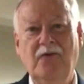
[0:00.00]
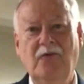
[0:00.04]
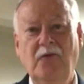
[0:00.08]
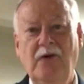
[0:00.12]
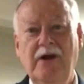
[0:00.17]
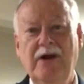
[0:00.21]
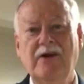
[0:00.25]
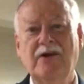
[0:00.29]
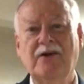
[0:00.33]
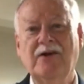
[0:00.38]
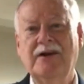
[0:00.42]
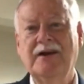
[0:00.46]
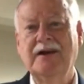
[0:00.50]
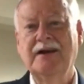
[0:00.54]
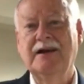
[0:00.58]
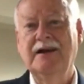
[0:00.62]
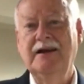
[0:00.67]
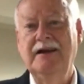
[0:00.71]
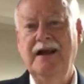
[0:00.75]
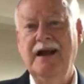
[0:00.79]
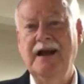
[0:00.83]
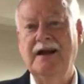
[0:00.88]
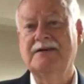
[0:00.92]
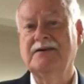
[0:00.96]
we are going to
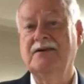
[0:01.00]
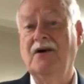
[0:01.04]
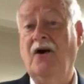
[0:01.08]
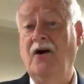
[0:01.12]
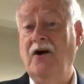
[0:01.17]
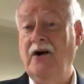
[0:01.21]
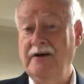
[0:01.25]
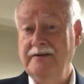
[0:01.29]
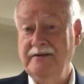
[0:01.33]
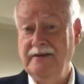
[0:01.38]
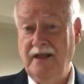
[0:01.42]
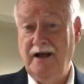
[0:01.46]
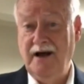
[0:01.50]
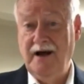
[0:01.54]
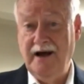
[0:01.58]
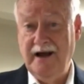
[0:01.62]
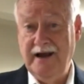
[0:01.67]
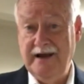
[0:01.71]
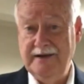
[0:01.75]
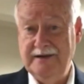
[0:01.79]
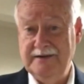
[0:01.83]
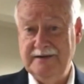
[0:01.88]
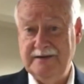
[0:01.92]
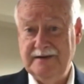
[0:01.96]
connect
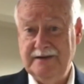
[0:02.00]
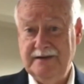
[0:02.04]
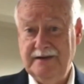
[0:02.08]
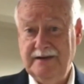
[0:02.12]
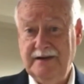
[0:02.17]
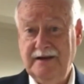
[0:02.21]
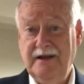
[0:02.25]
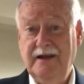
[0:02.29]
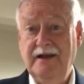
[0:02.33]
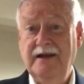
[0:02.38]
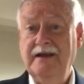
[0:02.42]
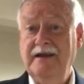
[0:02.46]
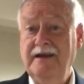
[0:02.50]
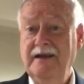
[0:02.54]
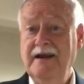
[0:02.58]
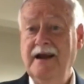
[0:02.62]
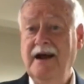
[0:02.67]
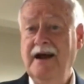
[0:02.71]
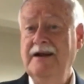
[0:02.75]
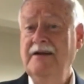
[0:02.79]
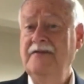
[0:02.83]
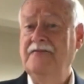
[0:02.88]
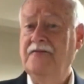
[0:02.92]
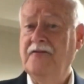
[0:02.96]
online.
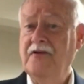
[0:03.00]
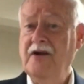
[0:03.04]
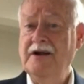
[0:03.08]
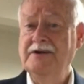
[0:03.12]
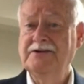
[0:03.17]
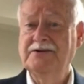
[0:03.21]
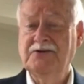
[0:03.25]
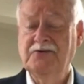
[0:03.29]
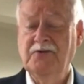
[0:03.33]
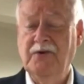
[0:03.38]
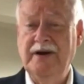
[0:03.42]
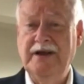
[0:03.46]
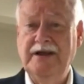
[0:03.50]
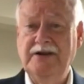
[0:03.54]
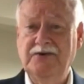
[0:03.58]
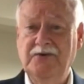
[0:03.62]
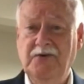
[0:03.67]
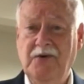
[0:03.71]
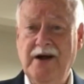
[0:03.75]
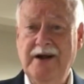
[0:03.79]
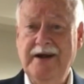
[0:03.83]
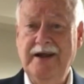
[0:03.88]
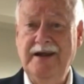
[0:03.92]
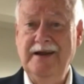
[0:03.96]
United Fresh
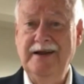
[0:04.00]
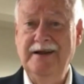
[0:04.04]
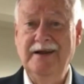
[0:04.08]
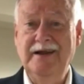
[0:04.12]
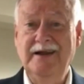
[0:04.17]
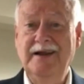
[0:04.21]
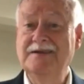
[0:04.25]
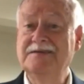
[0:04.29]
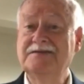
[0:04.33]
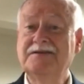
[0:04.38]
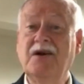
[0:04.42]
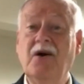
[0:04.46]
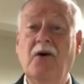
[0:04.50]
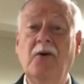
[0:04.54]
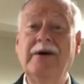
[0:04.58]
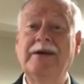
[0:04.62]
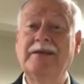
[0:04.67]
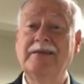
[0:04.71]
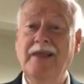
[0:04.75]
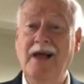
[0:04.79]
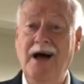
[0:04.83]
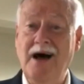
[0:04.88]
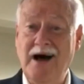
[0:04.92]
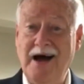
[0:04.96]
2020 is
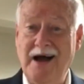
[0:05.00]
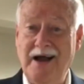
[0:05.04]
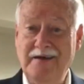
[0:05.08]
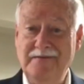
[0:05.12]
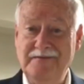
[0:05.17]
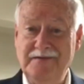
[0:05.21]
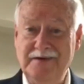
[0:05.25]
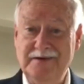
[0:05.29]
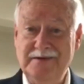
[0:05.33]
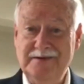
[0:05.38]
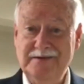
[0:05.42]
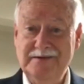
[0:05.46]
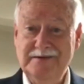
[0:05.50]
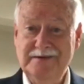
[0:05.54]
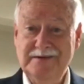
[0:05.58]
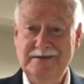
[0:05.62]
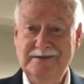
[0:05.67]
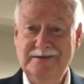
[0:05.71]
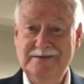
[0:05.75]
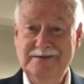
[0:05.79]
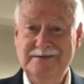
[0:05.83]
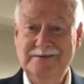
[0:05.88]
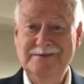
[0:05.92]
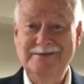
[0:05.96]
going live,
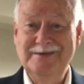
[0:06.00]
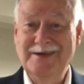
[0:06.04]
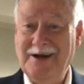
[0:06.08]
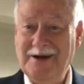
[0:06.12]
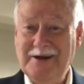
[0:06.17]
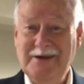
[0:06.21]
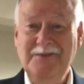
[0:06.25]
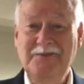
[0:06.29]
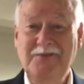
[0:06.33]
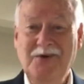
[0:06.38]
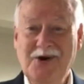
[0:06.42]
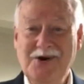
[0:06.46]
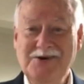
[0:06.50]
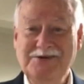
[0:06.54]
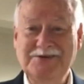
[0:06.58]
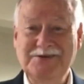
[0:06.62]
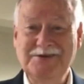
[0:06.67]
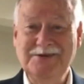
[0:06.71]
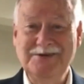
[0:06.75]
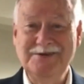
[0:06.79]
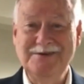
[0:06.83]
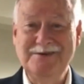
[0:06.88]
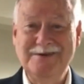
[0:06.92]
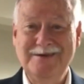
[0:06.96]
not in
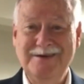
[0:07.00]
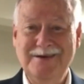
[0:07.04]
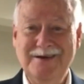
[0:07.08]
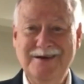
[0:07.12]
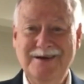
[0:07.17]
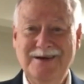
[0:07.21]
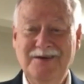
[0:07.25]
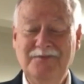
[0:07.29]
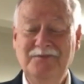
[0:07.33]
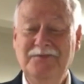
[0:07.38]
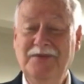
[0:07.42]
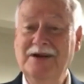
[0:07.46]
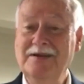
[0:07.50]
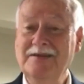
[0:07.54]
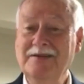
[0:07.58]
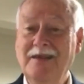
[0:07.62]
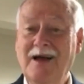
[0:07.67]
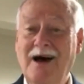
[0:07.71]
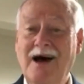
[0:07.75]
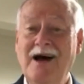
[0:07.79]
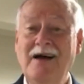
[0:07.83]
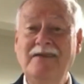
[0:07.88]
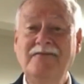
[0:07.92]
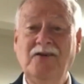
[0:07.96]
person, but
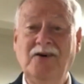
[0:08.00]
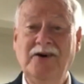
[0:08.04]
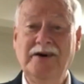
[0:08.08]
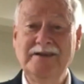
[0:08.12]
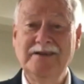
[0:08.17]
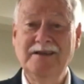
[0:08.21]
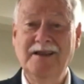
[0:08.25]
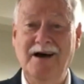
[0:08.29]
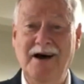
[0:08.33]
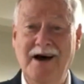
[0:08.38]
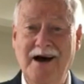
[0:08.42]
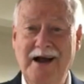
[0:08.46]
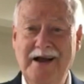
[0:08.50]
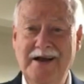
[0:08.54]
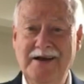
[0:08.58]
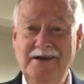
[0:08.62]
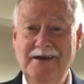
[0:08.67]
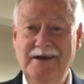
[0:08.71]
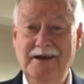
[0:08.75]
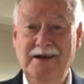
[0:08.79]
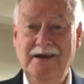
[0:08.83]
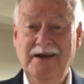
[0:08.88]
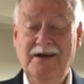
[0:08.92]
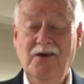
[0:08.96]
live
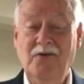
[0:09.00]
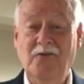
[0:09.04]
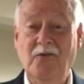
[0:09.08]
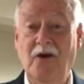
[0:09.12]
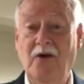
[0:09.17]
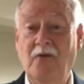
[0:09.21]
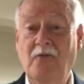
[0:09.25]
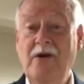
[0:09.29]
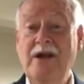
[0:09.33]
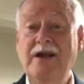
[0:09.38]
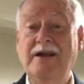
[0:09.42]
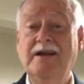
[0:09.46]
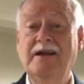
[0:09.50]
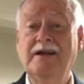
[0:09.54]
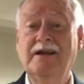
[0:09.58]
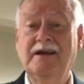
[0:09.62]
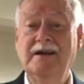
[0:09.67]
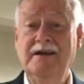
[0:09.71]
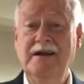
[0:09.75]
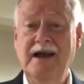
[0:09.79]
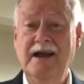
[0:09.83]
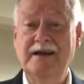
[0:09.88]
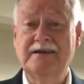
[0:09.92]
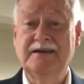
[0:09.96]
online where we can
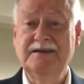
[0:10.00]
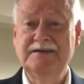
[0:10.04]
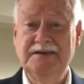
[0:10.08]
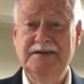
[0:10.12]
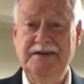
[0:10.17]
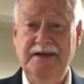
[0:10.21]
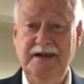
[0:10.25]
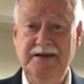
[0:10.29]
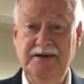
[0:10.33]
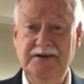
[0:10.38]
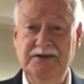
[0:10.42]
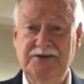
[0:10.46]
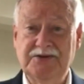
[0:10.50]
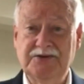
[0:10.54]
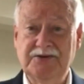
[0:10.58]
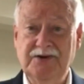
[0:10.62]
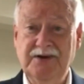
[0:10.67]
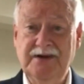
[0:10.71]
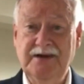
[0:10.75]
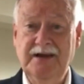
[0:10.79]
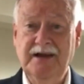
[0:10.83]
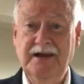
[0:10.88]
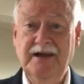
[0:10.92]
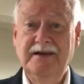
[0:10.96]
connect as an
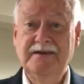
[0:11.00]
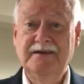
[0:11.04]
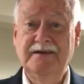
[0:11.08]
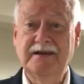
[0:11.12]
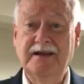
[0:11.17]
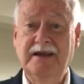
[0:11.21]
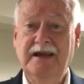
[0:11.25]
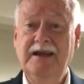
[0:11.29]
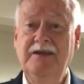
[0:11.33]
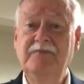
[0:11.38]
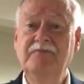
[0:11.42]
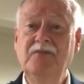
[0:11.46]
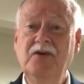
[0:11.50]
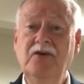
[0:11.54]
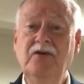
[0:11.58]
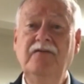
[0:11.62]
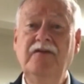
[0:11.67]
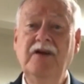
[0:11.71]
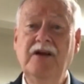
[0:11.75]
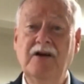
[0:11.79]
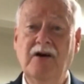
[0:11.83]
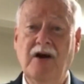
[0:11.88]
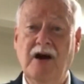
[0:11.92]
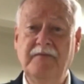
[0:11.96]
industry to keep
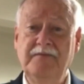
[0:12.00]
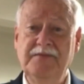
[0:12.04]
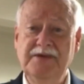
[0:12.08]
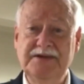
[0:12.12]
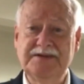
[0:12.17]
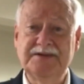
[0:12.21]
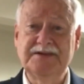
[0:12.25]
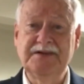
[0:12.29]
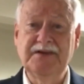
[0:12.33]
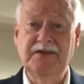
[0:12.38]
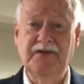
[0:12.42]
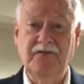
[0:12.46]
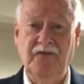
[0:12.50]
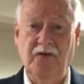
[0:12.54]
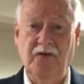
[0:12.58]
moving our business